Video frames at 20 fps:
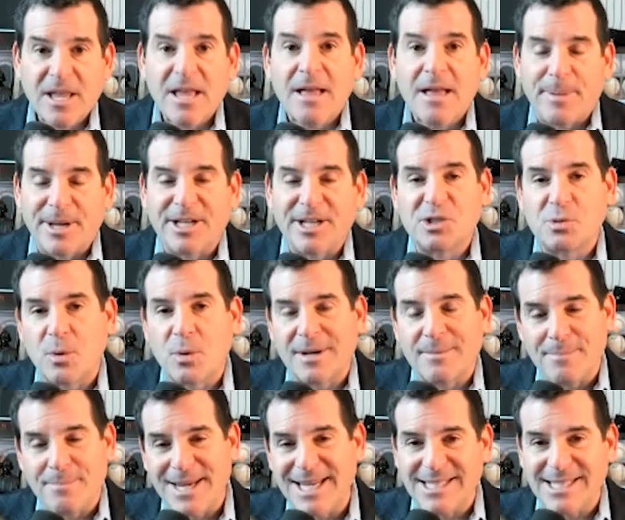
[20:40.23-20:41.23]
Because what it
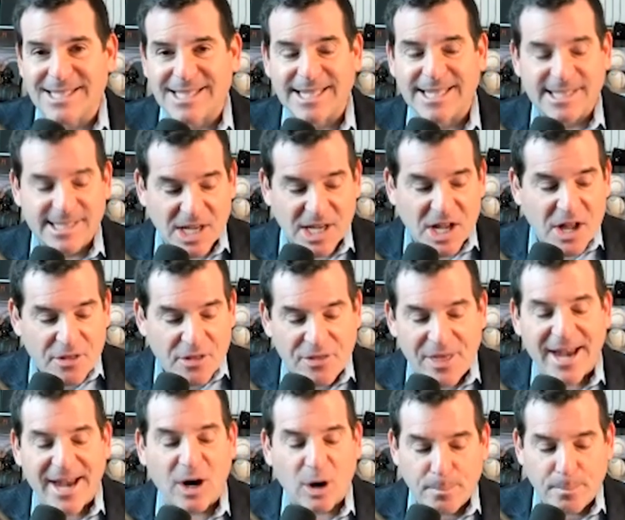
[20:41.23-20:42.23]
means is
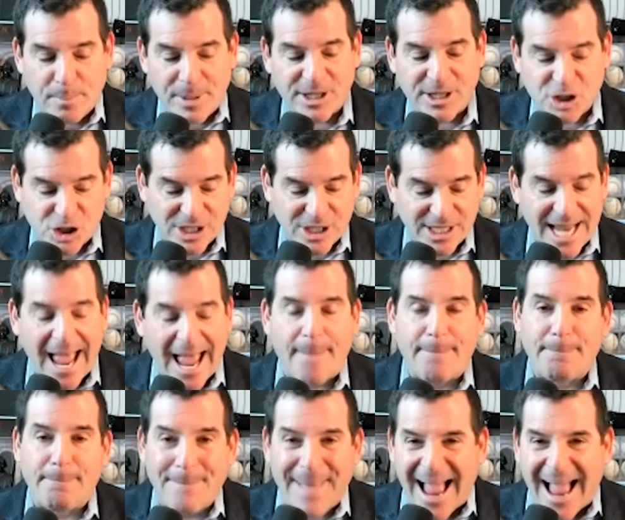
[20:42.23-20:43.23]
they are pitching at
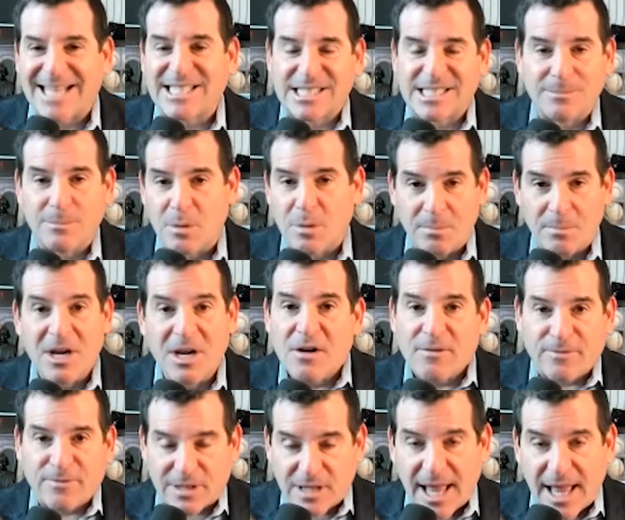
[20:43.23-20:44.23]
maximum
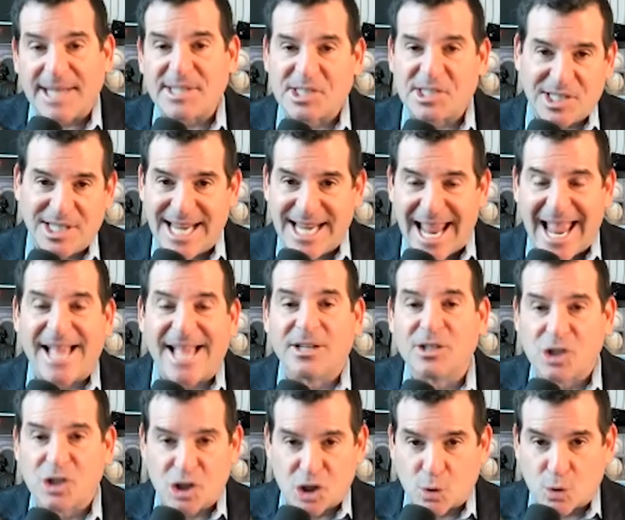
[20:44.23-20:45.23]
velocity and
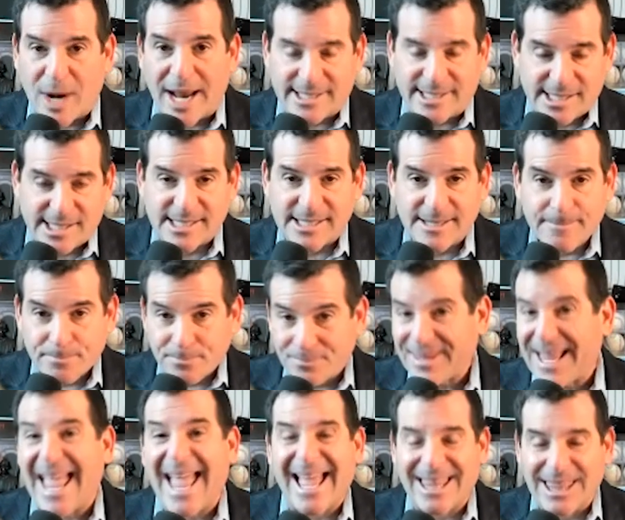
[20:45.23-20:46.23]
stress
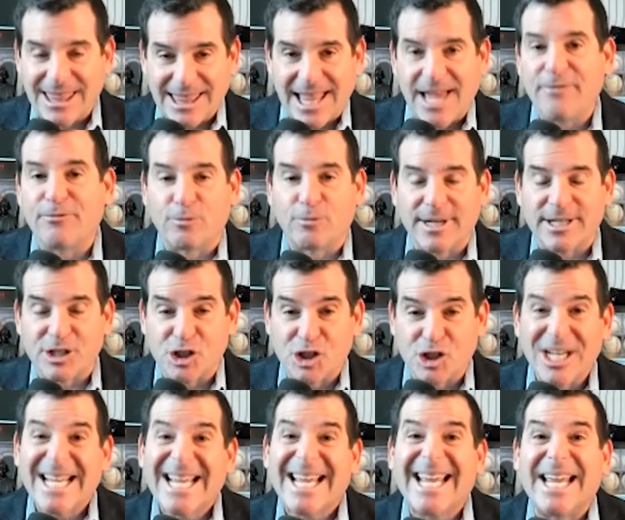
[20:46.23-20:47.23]
and leverage
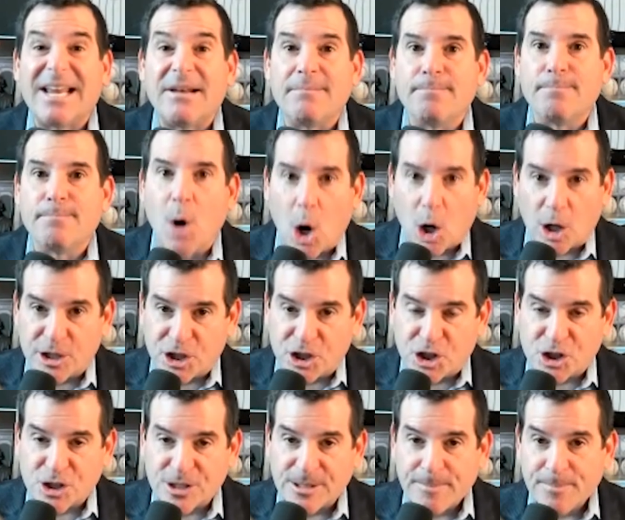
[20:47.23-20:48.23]
in
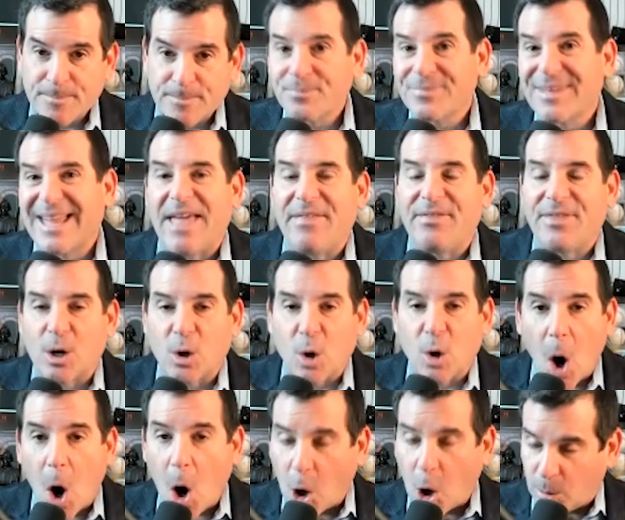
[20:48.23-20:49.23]
March. And their
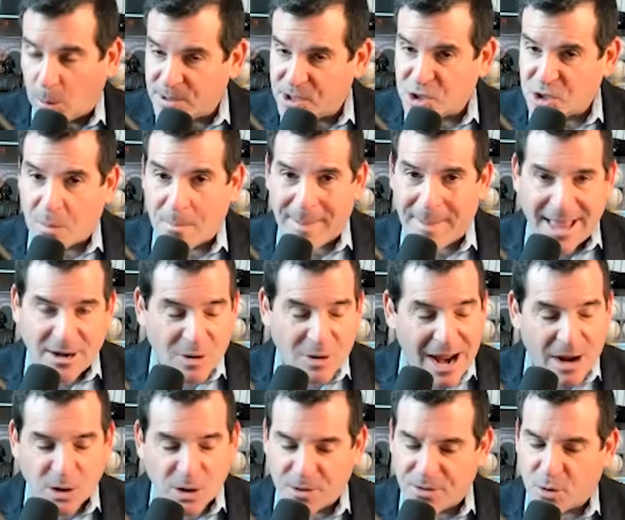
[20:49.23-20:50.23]
arms, no matter how
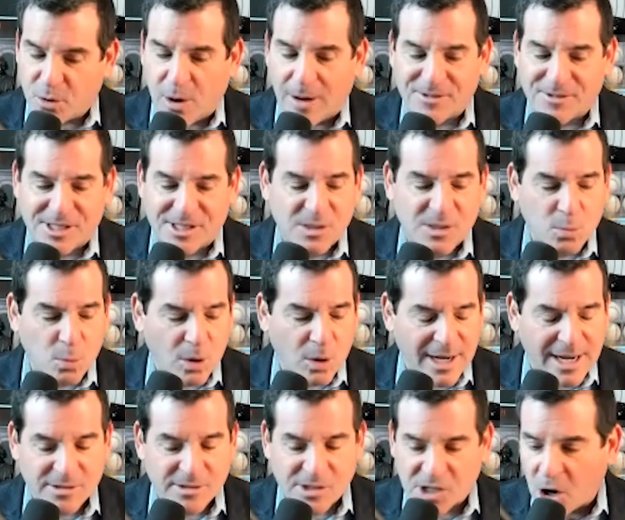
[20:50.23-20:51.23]
good their offseason
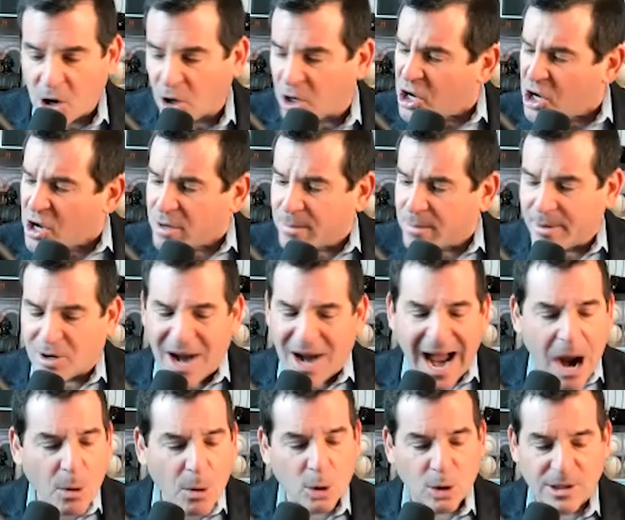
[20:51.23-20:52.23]
workouts are, no matter
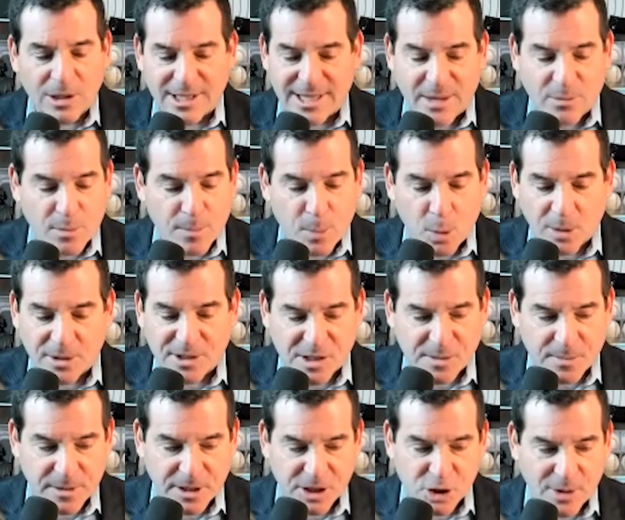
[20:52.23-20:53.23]
how early they report to
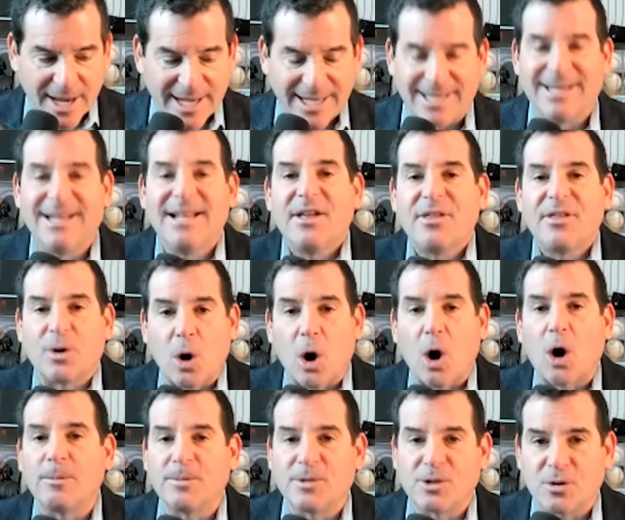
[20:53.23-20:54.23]
spring training, their
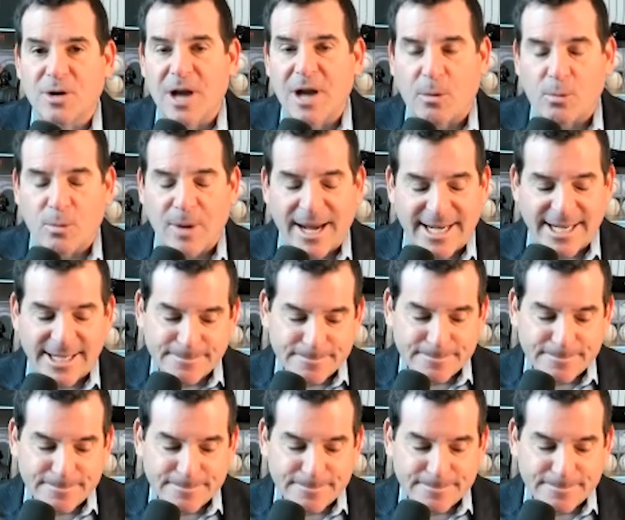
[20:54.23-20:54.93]
arms are not ready.